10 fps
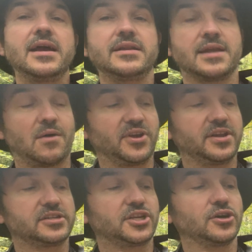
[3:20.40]
now we're
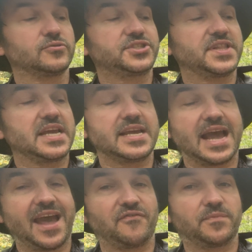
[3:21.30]
going to go to the
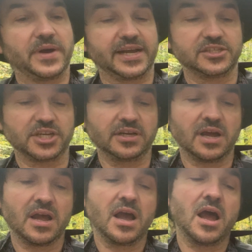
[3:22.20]
F major.
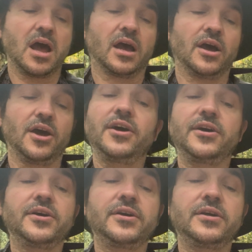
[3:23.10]

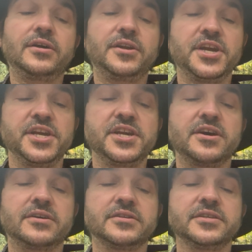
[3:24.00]
Heard a
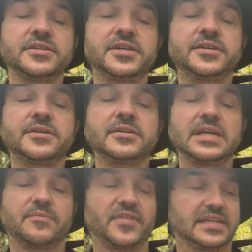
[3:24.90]
young
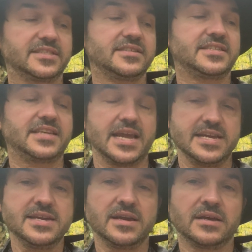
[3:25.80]
girl, then to
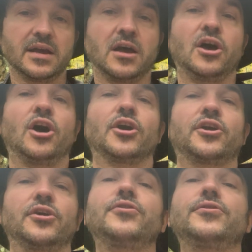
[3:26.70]
C,
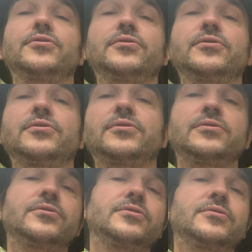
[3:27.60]

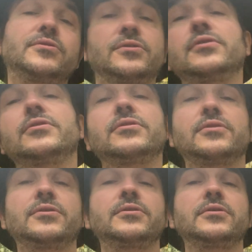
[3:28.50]
call,
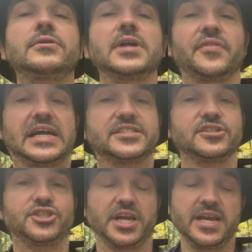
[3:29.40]
and then
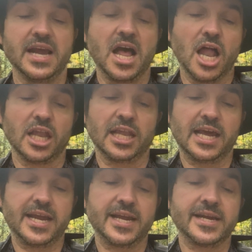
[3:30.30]
to G,
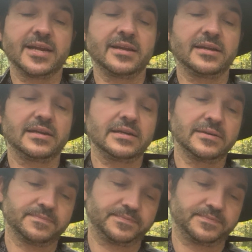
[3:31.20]
ling.